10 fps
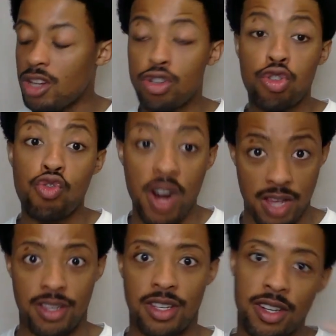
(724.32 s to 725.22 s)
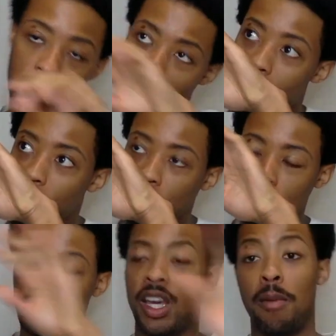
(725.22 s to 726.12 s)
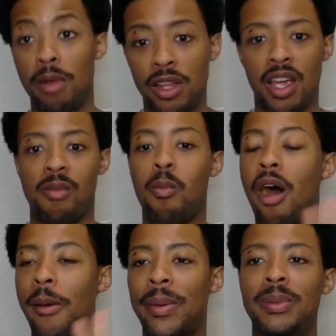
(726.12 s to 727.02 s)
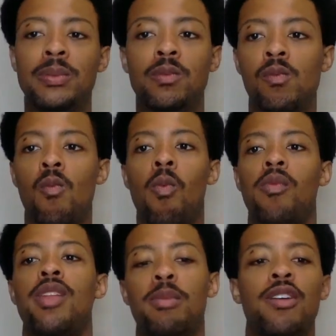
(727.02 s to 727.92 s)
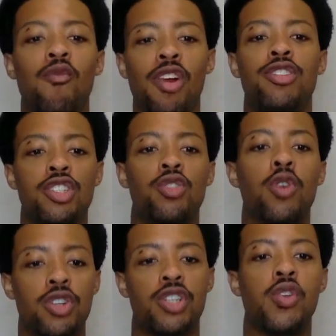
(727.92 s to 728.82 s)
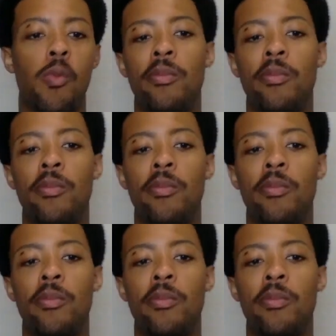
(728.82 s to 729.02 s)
Trust and believe. But let me finish these oranges.